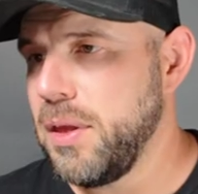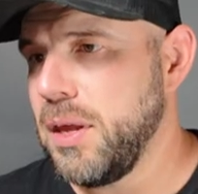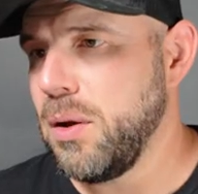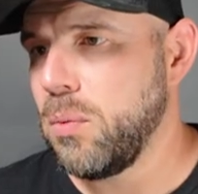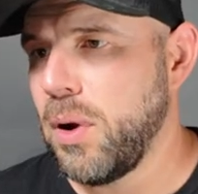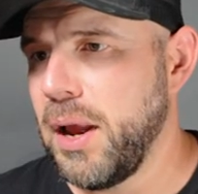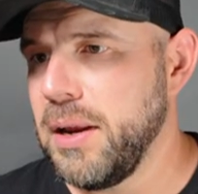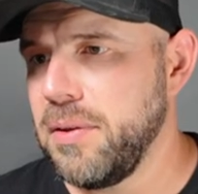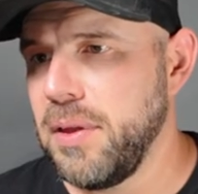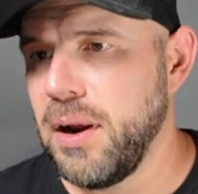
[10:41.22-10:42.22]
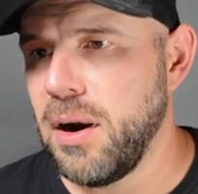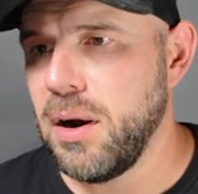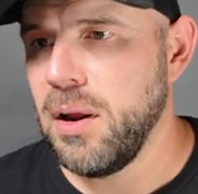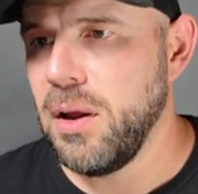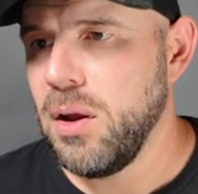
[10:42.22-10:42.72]
the right
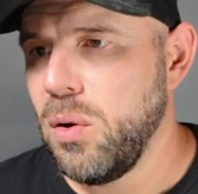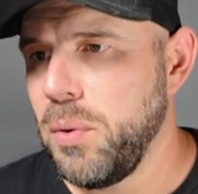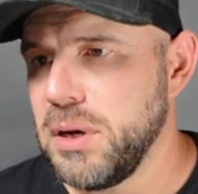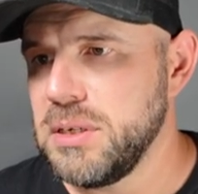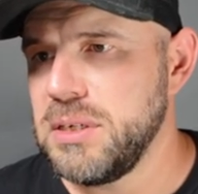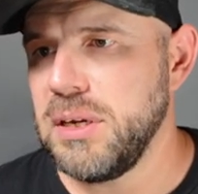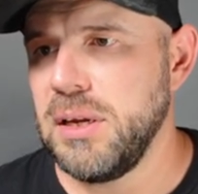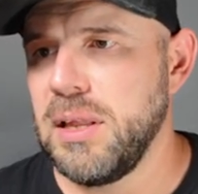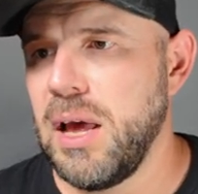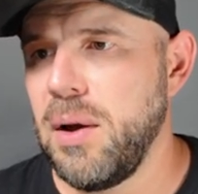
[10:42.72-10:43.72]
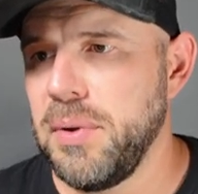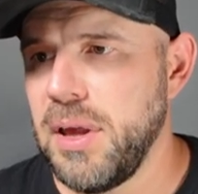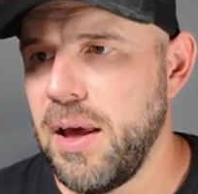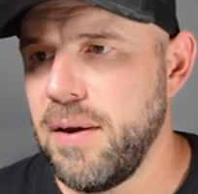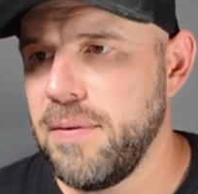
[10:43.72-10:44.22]
there, we can see that we
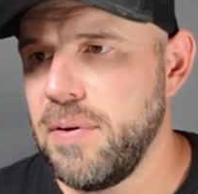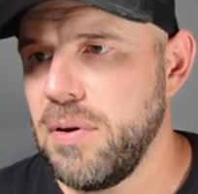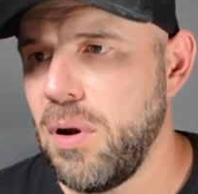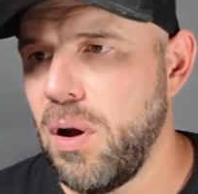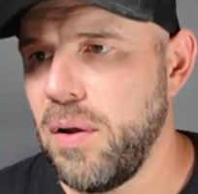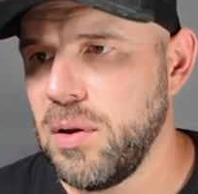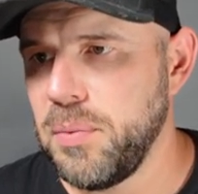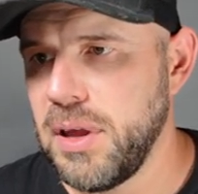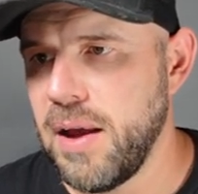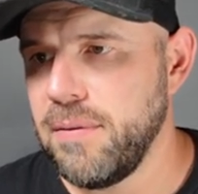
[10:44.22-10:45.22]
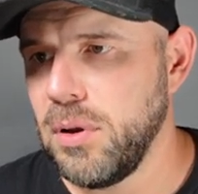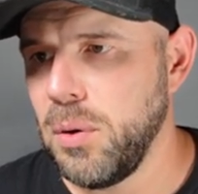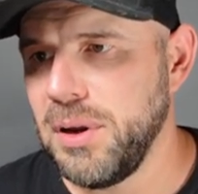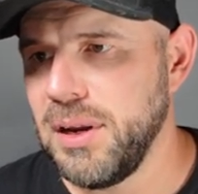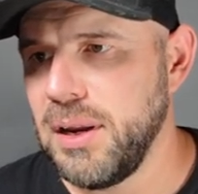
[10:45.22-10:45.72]
have all that we have
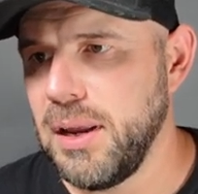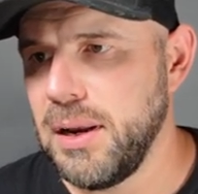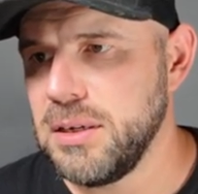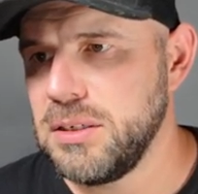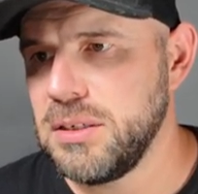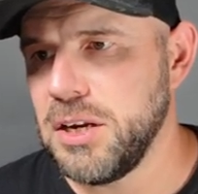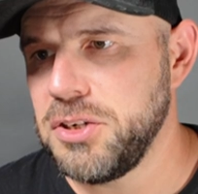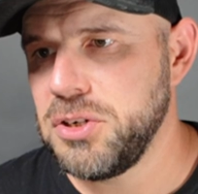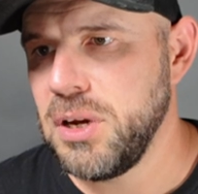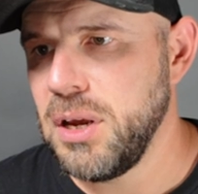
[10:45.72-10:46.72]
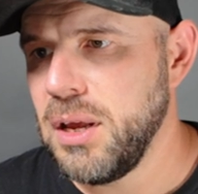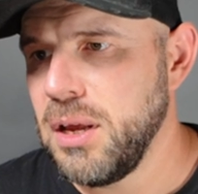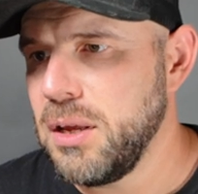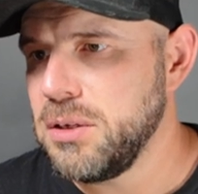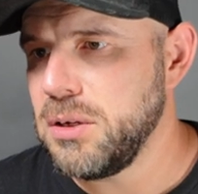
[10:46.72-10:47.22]
loaded and such.
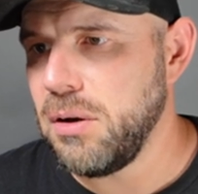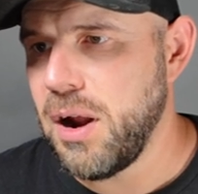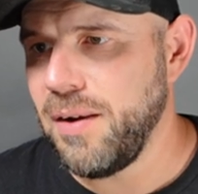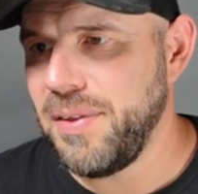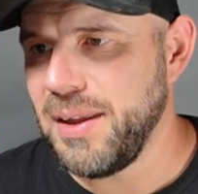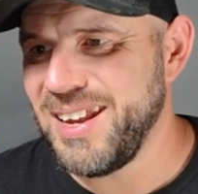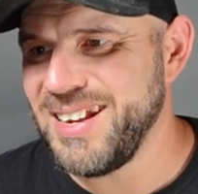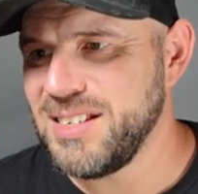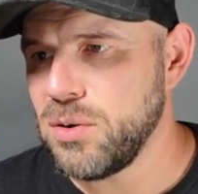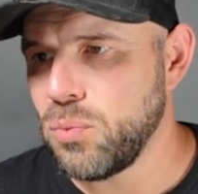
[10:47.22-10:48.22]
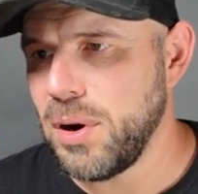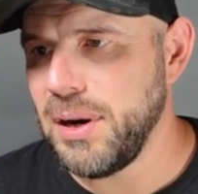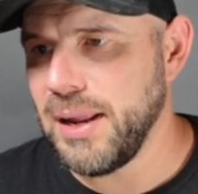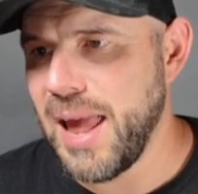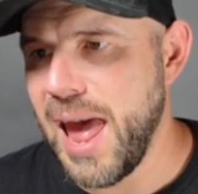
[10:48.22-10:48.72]
So everything is
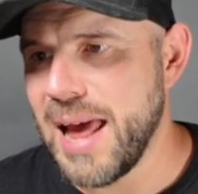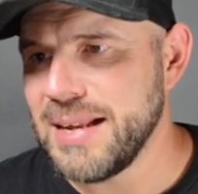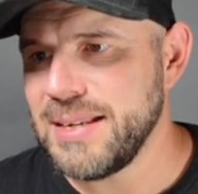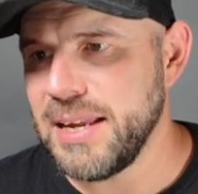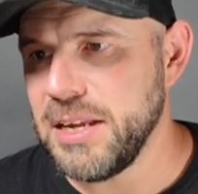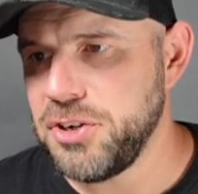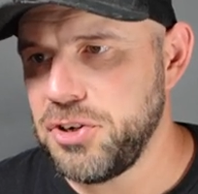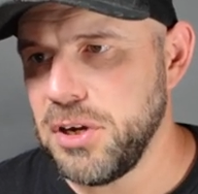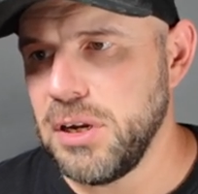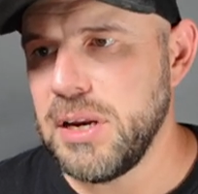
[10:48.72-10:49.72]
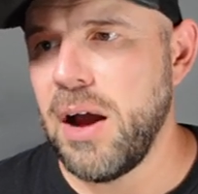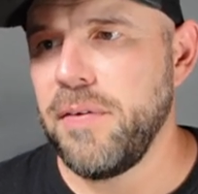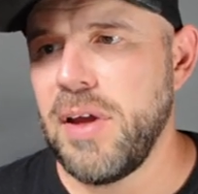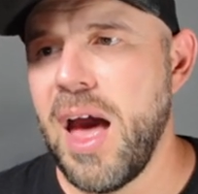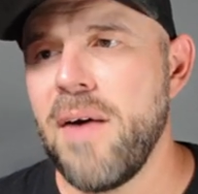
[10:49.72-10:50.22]
running as it should. Now,
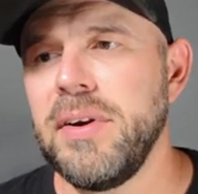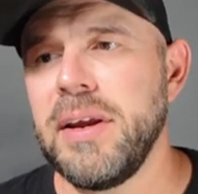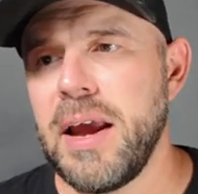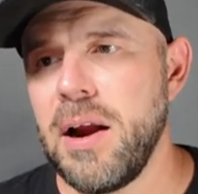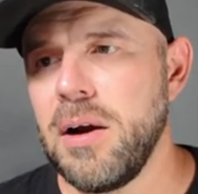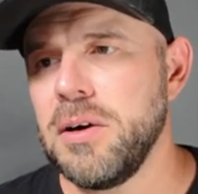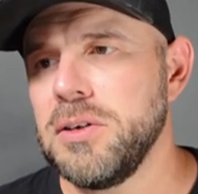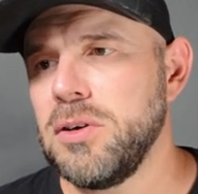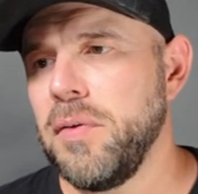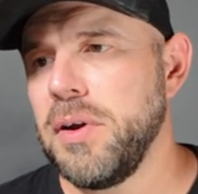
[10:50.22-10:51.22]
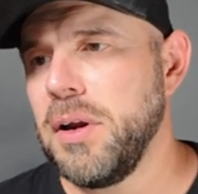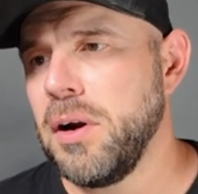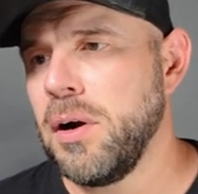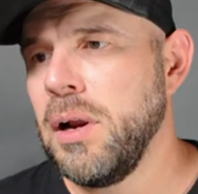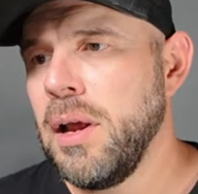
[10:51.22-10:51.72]
if you have any errors over
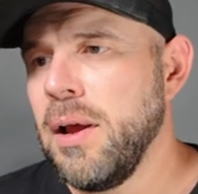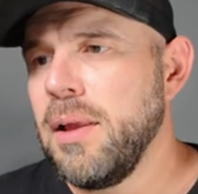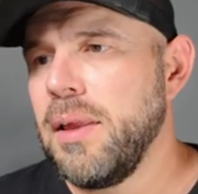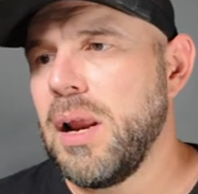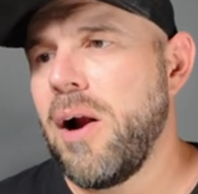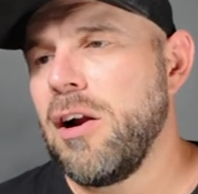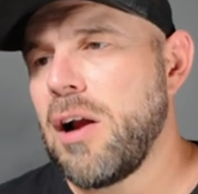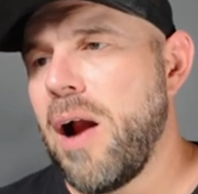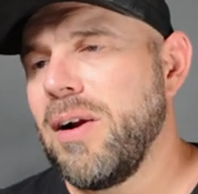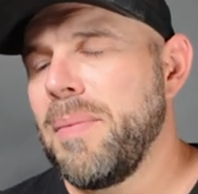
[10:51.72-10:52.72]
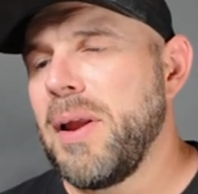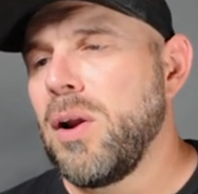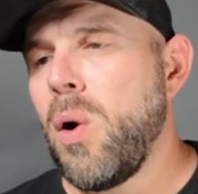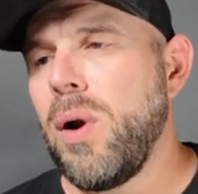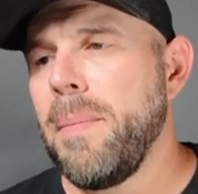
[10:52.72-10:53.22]
here, then I
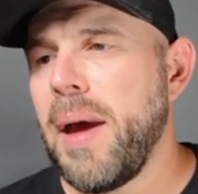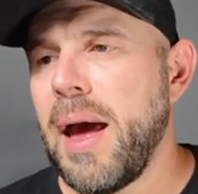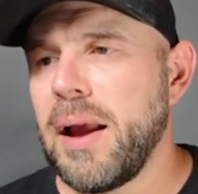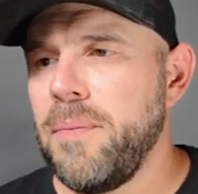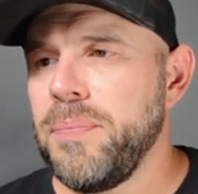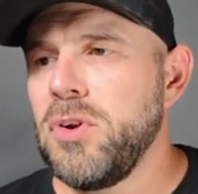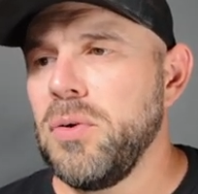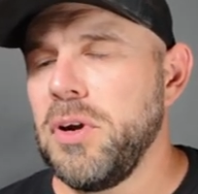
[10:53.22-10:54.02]
recommend going back to